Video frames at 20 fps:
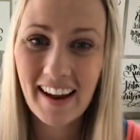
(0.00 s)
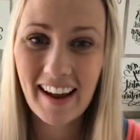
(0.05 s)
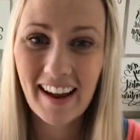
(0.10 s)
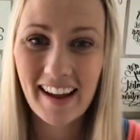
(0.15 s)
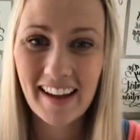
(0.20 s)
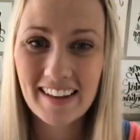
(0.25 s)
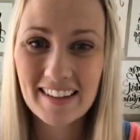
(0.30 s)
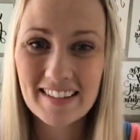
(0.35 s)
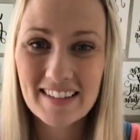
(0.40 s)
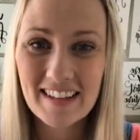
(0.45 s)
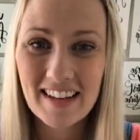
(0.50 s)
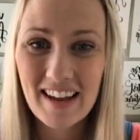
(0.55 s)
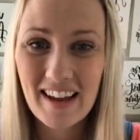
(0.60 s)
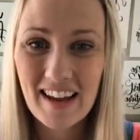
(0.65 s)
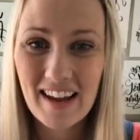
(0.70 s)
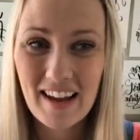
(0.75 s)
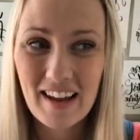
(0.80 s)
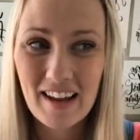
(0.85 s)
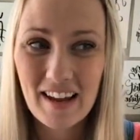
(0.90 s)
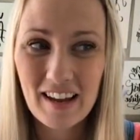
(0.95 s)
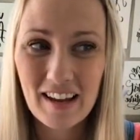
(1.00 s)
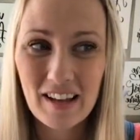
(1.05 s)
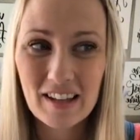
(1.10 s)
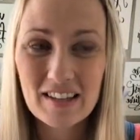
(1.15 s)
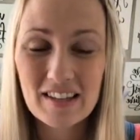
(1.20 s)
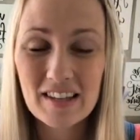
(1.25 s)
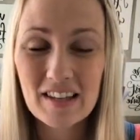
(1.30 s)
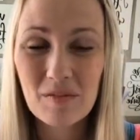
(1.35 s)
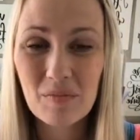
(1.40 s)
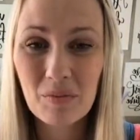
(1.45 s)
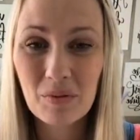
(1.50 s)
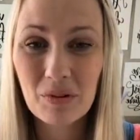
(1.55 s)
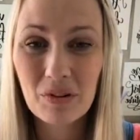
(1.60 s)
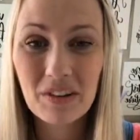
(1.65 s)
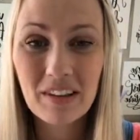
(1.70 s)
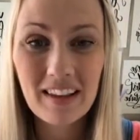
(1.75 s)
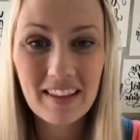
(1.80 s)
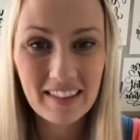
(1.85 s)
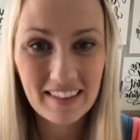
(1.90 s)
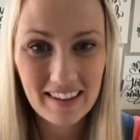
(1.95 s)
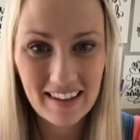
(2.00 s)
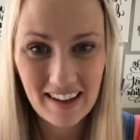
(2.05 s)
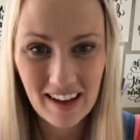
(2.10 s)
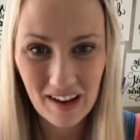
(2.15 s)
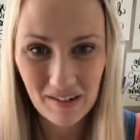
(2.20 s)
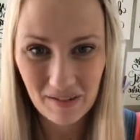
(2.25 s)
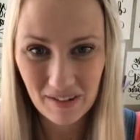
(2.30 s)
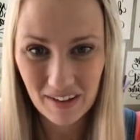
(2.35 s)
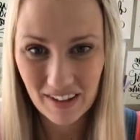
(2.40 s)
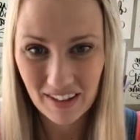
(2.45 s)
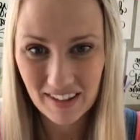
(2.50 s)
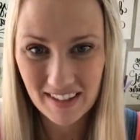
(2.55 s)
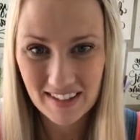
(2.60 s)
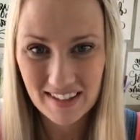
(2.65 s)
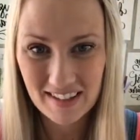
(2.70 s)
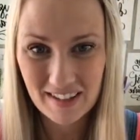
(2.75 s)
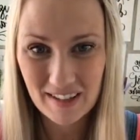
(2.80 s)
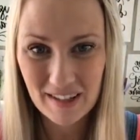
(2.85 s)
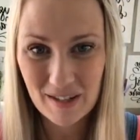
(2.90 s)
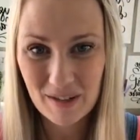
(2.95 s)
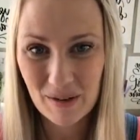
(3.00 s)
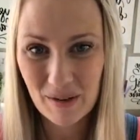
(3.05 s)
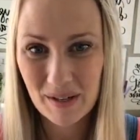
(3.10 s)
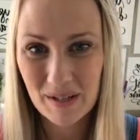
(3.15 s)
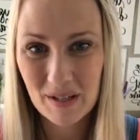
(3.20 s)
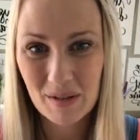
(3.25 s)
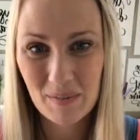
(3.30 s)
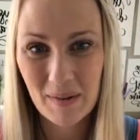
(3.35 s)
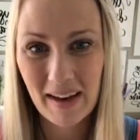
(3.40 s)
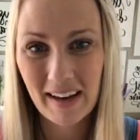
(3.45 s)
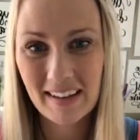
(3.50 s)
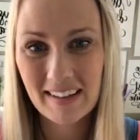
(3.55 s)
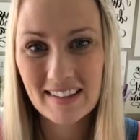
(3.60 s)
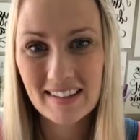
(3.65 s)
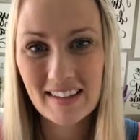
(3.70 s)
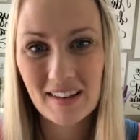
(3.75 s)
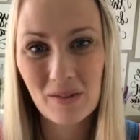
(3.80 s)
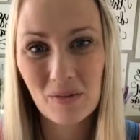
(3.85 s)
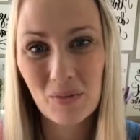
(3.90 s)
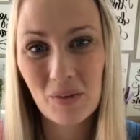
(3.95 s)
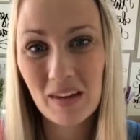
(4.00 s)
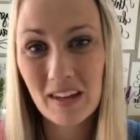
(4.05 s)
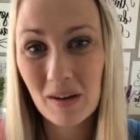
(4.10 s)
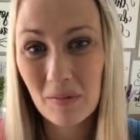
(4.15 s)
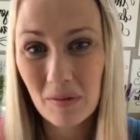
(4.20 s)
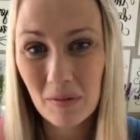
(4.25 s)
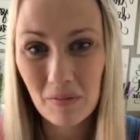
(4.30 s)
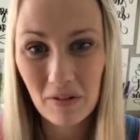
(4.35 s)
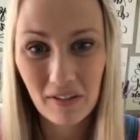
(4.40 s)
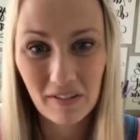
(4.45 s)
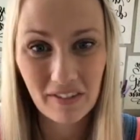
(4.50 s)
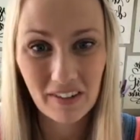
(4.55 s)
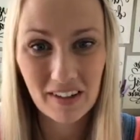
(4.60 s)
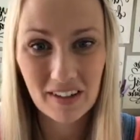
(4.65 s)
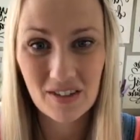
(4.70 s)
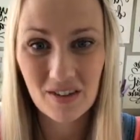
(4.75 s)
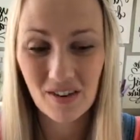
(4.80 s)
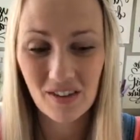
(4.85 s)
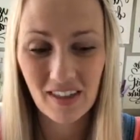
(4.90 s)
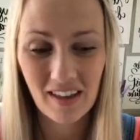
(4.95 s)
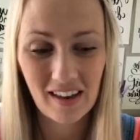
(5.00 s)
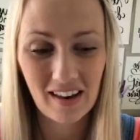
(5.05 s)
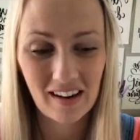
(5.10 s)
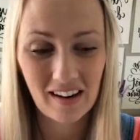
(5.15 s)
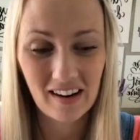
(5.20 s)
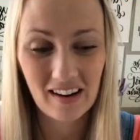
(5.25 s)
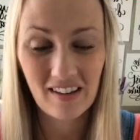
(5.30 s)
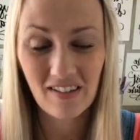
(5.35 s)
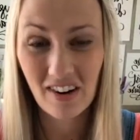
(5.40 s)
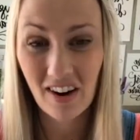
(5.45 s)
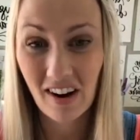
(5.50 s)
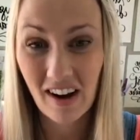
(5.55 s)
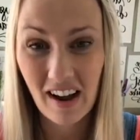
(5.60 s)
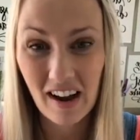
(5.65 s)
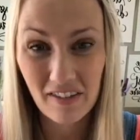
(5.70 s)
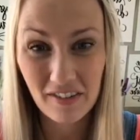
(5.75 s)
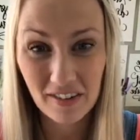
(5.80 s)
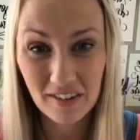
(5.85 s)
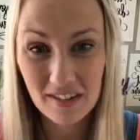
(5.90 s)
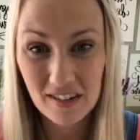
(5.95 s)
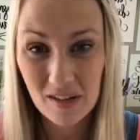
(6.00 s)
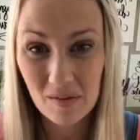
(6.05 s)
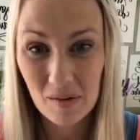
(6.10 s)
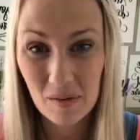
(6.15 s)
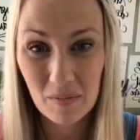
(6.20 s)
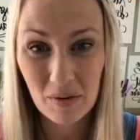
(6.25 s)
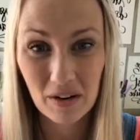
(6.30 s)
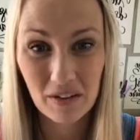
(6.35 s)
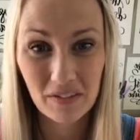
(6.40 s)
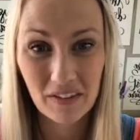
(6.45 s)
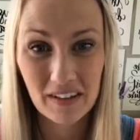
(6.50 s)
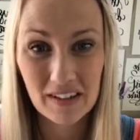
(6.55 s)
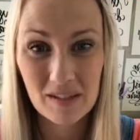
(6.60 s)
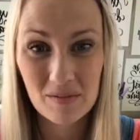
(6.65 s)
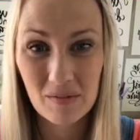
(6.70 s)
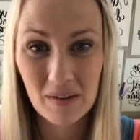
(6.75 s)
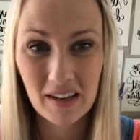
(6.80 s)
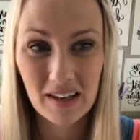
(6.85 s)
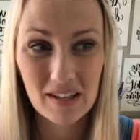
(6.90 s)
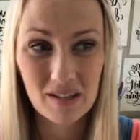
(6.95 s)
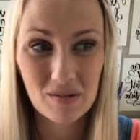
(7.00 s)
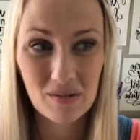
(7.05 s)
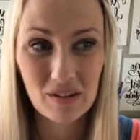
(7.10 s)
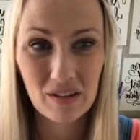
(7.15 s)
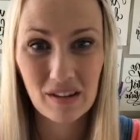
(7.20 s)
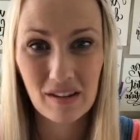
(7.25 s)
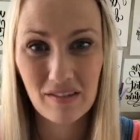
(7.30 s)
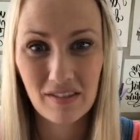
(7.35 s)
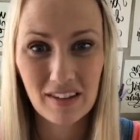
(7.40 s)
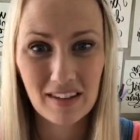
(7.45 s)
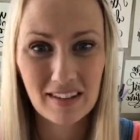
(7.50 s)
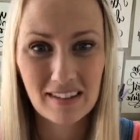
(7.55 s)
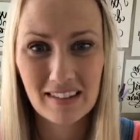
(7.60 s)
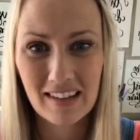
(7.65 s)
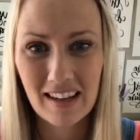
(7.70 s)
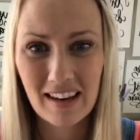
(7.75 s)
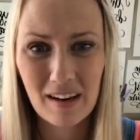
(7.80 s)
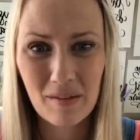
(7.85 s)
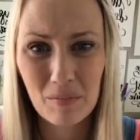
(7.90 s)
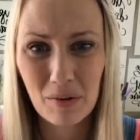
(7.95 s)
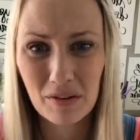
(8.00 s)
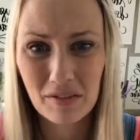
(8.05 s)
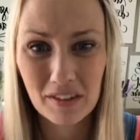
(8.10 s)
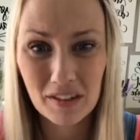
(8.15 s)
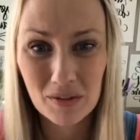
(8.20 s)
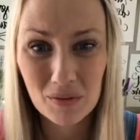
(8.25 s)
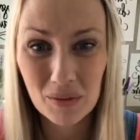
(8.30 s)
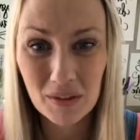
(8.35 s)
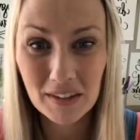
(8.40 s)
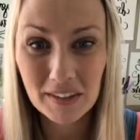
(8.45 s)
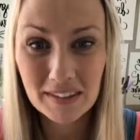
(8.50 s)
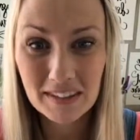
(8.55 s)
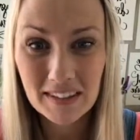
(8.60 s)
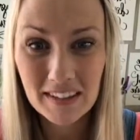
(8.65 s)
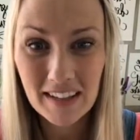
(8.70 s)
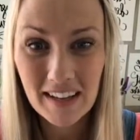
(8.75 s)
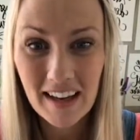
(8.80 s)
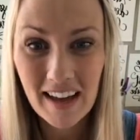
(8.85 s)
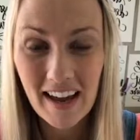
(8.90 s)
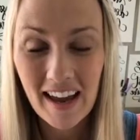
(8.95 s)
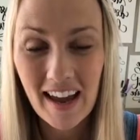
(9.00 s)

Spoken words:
And it's completely unrealistic to expect that we could be perfect or that even our efforts could be perfect, because we live in an imperfect world.